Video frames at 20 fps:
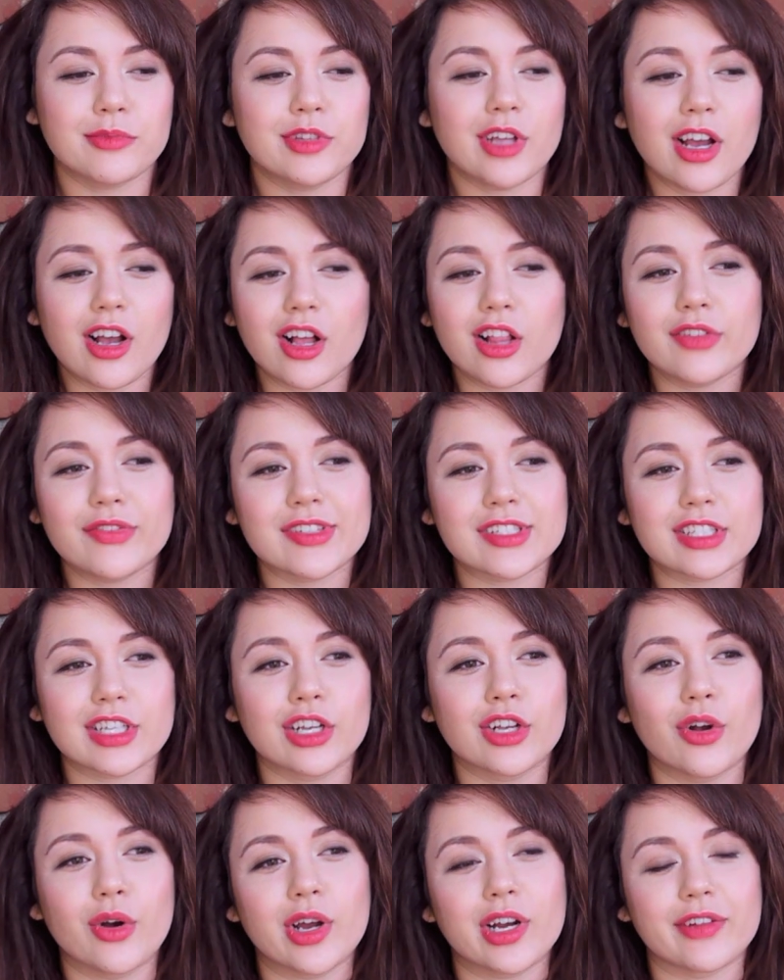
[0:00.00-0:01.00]
Not all of us
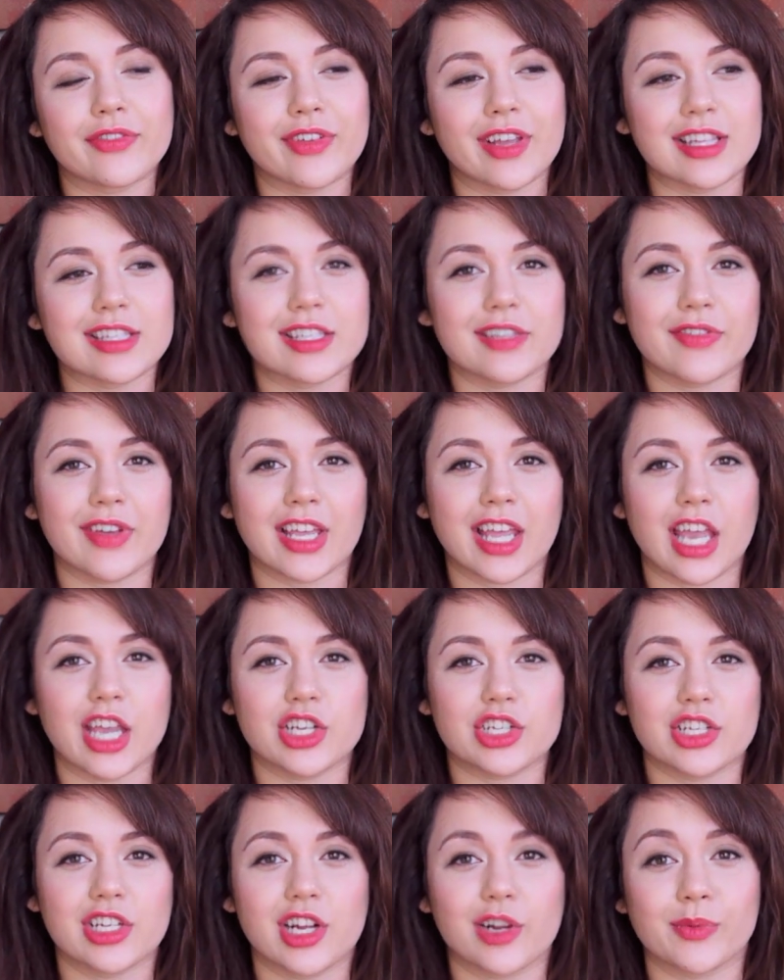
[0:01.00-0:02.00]
could go on a fancy
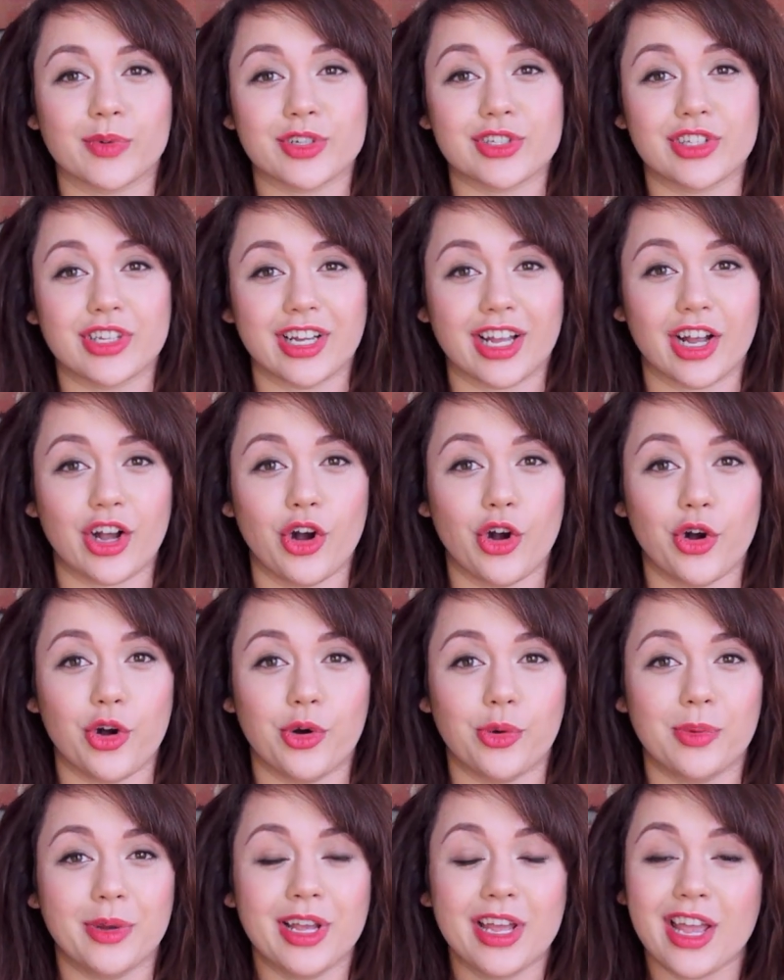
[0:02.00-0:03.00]
vacation and we're stuck at
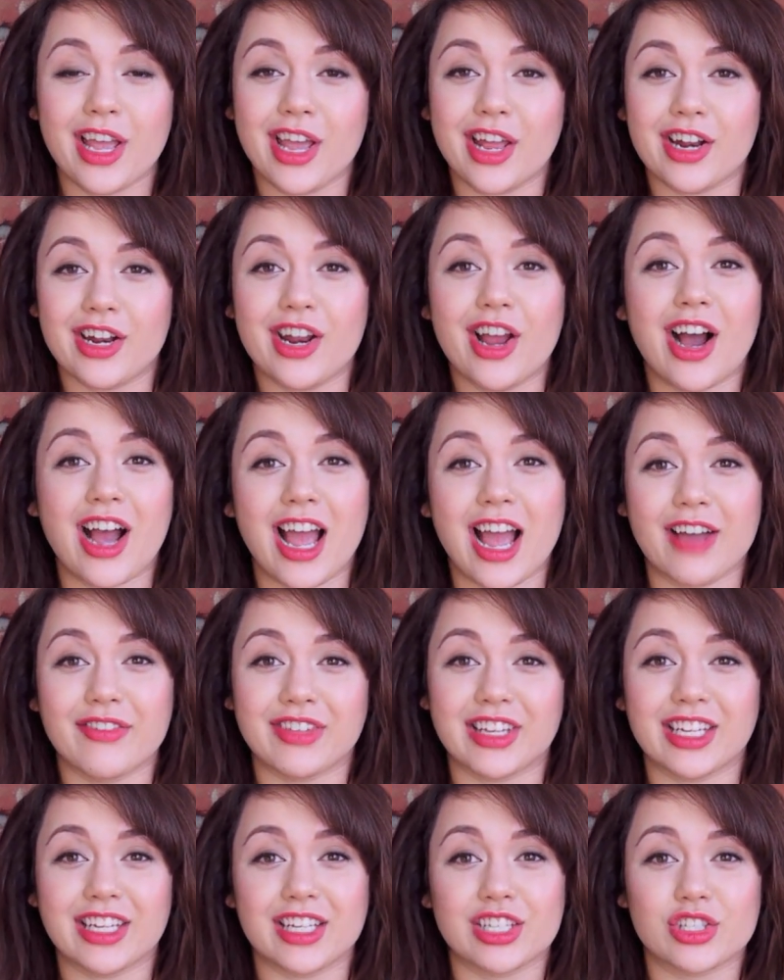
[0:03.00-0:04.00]
home, not
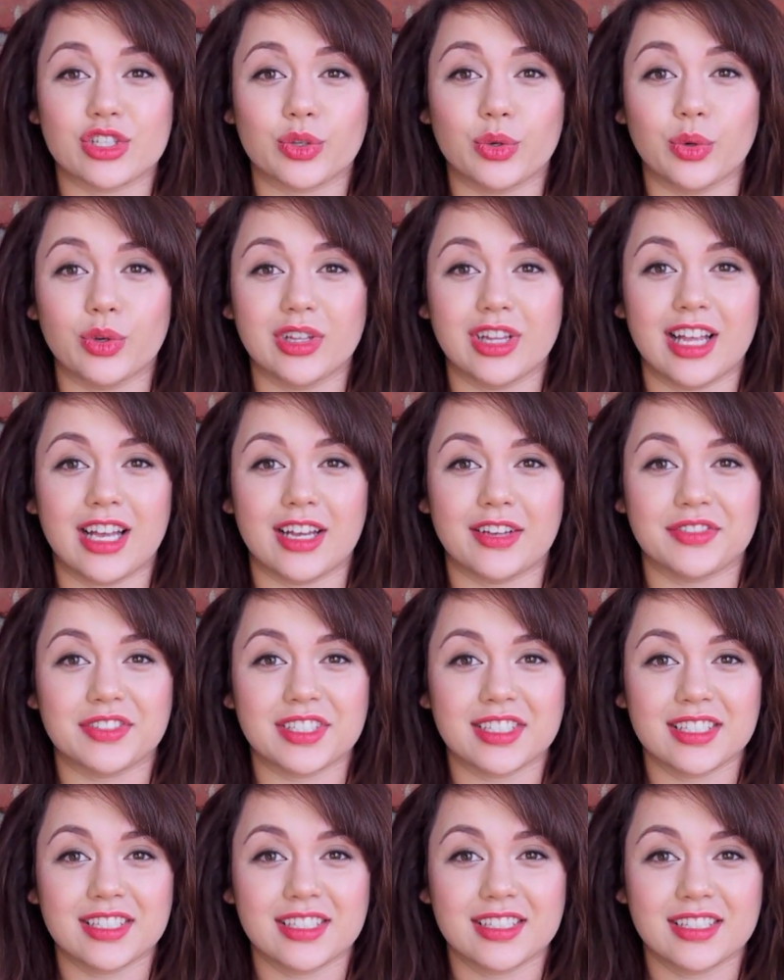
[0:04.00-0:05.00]
having any school
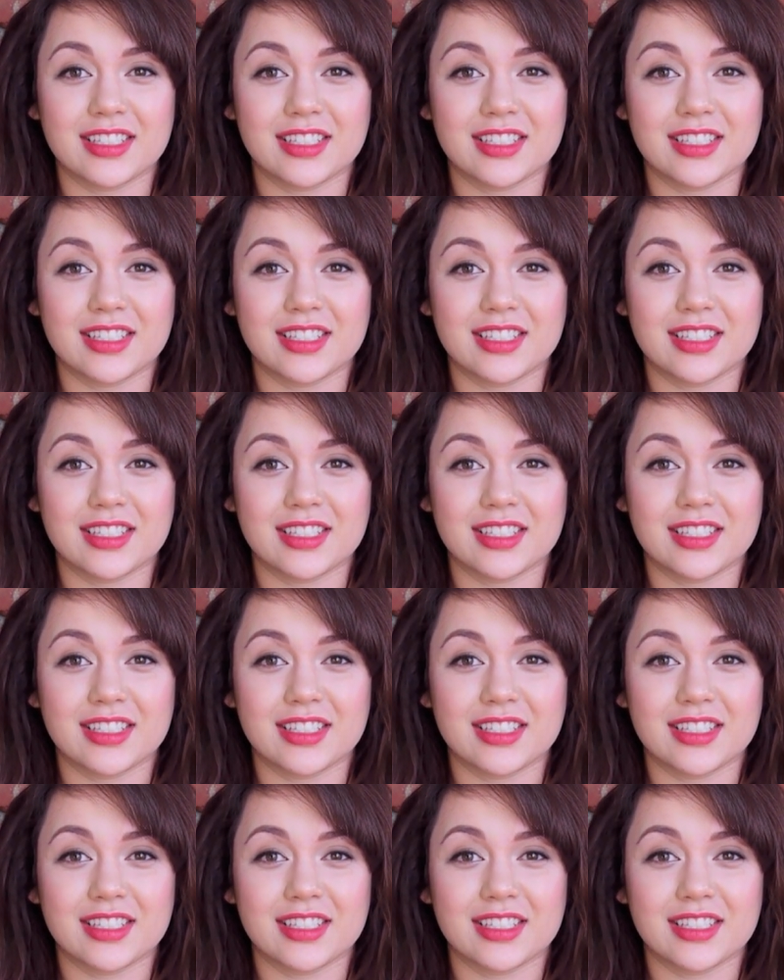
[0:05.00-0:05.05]
left.